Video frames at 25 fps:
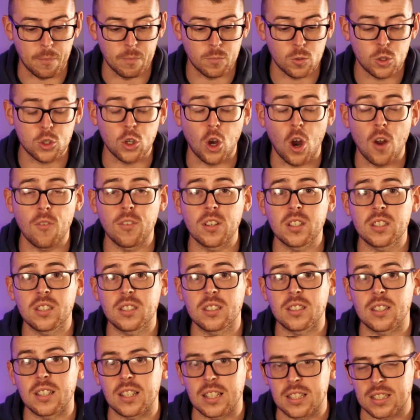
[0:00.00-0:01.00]

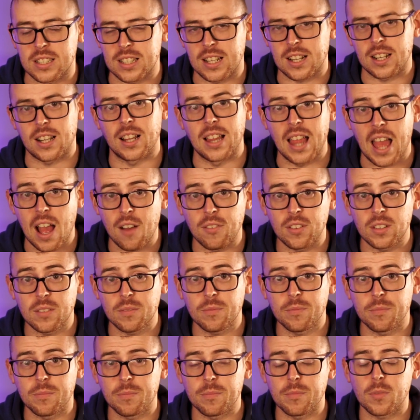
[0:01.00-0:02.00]
Service is at 11.
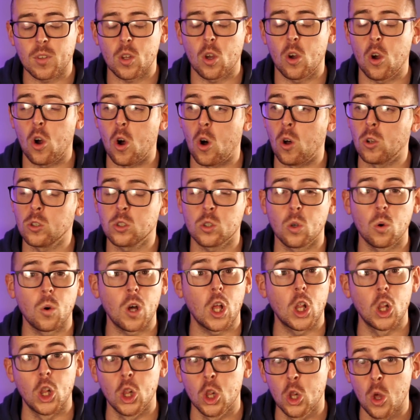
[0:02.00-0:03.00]

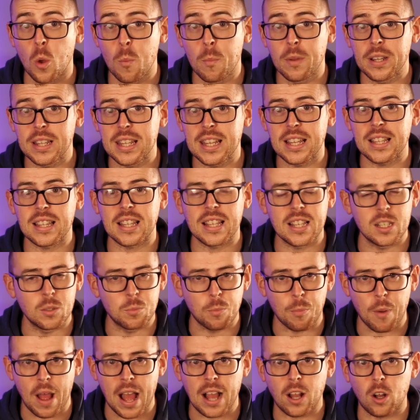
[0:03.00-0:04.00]
Also, Illuminate is
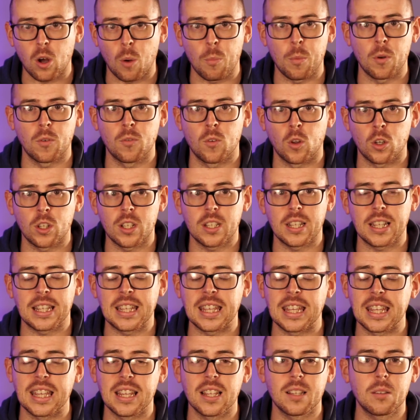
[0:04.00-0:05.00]
back up and running.
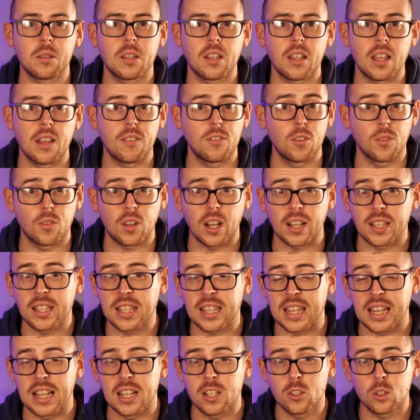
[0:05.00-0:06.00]
Again, if you've got
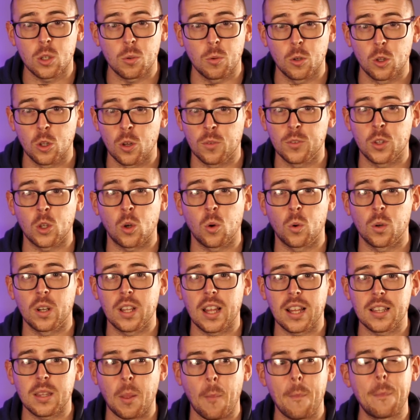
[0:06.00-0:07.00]
kids who would love to go to
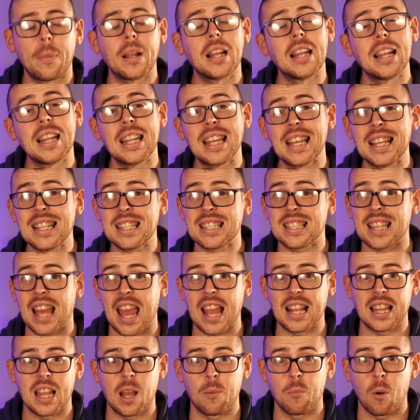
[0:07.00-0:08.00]
that, please
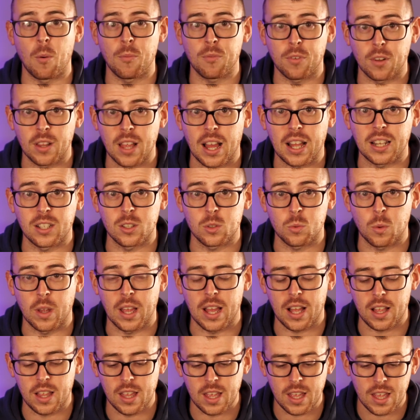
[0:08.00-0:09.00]
sign them up for that as
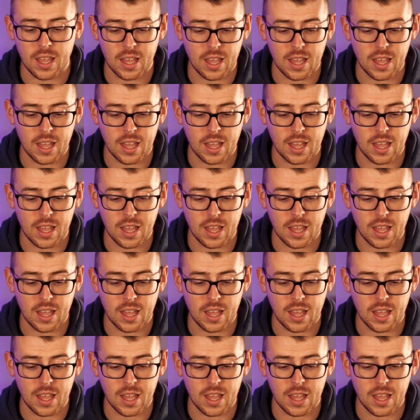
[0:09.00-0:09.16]
well.